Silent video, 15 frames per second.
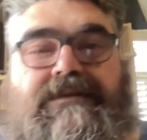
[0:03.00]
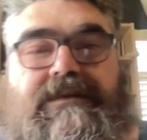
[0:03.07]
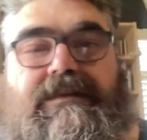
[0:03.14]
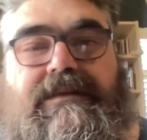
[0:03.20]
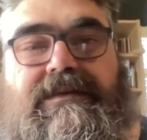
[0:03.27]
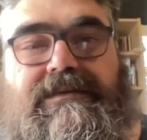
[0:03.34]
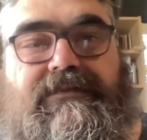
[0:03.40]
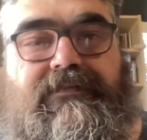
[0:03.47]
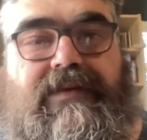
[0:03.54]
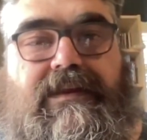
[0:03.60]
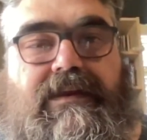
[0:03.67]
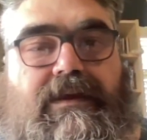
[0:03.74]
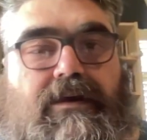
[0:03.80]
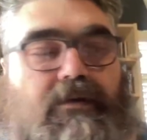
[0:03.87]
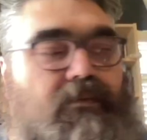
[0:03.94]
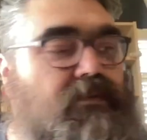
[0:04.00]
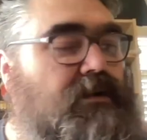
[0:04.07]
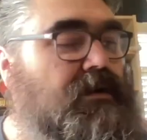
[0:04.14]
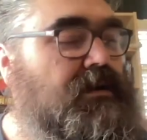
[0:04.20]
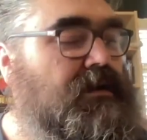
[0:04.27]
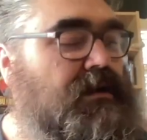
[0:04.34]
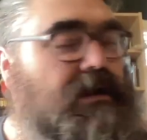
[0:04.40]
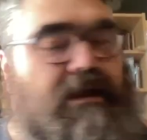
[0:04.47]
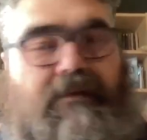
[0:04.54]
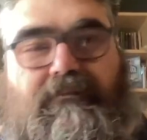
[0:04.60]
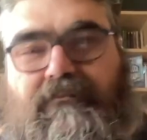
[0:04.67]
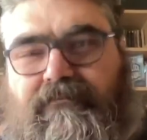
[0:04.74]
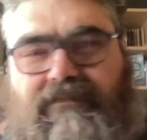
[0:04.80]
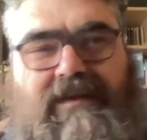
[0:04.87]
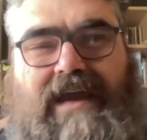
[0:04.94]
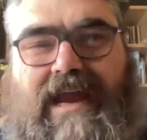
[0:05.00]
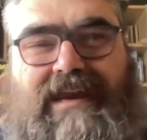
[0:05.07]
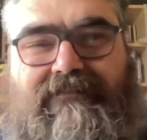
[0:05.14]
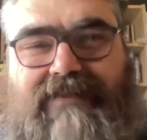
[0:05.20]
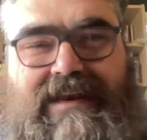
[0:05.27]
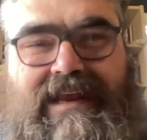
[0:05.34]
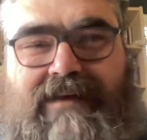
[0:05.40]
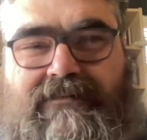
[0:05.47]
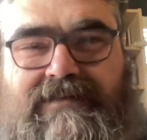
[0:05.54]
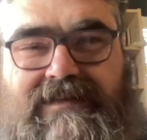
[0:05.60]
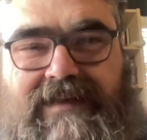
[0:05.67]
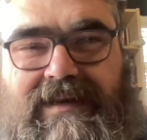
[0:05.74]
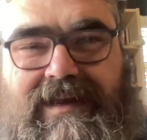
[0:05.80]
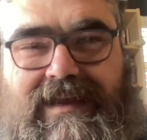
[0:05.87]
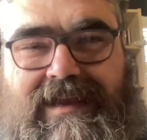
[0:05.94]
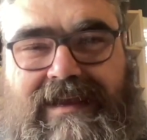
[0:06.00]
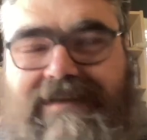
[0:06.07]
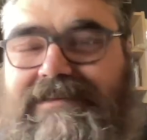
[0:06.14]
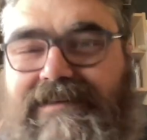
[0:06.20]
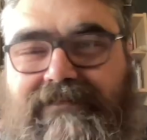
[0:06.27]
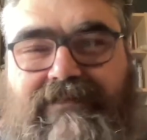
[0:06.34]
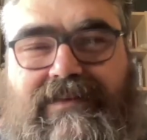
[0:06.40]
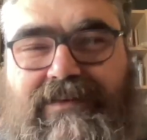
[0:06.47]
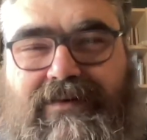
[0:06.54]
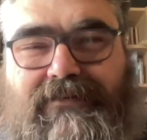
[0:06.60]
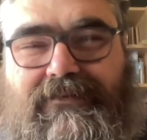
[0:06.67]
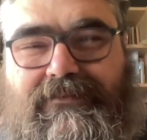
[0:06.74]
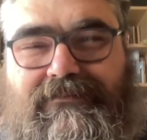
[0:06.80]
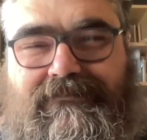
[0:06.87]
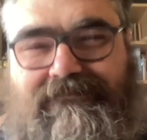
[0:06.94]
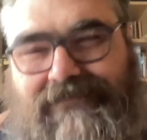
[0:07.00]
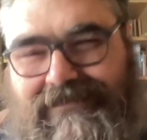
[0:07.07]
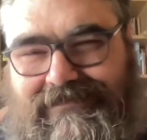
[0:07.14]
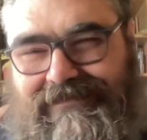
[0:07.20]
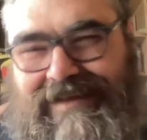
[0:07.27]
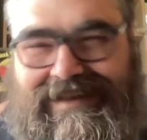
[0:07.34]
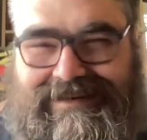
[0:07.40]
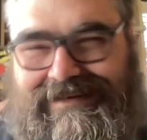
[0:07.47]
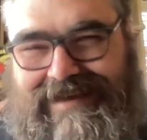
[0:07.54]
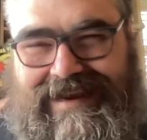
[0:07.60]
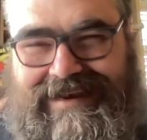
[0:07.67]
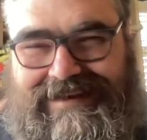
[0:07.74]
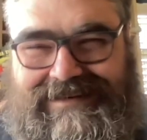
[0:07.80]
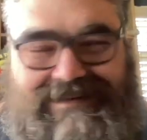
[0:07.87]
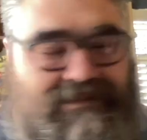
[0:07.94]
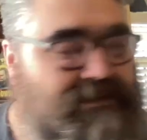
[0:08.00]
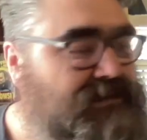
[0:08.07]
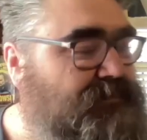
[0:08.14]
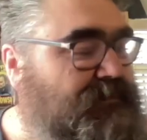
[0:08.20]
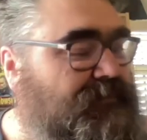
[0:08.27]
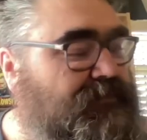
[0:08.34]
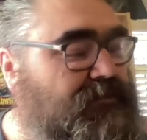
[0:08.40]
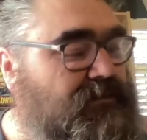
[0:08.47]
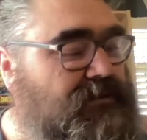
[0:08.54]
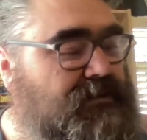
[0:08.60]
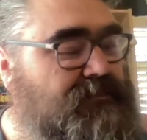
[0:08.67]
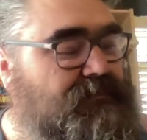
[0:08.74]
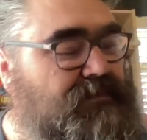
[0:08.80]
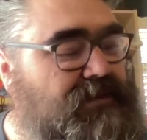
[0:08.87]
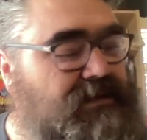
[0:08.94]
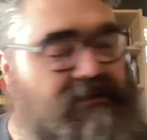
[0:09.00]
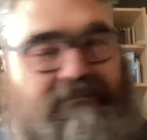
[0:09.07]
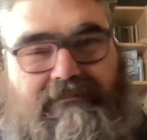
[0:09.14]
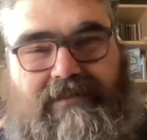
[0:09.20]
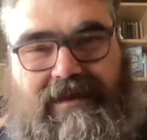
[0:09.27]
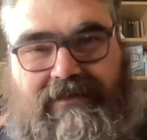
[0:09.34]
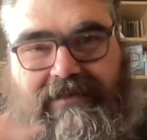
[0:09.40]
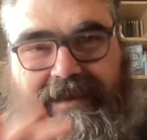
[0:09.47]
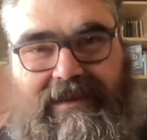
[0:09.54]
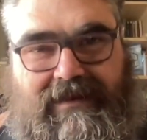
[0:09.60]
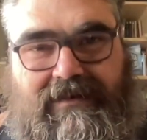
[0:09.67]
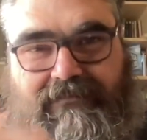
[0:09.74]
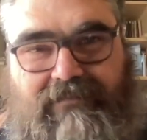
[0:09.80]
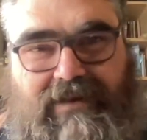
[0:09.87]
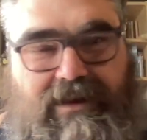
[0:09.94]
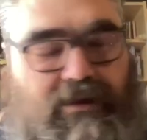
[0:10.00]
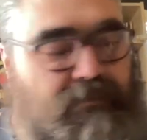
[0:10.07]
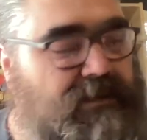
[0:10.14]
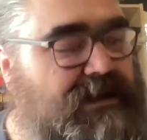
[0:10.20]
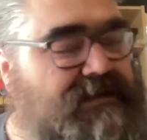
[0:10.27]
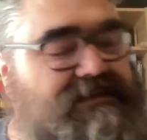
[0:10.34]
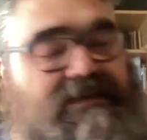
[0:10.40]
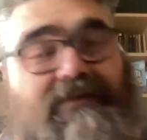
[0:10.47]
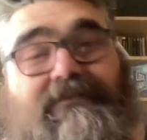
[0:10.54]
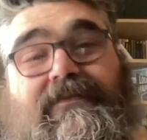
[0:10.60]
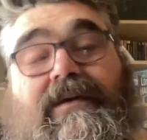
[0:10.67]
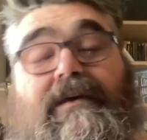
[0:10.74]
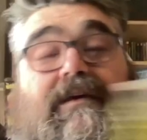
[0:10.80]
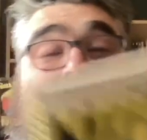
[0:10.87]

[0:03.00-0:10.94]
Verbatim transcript: to this video where I'm kind of announcing, I guess, even though I kind of did this before, but not like in a video by itself.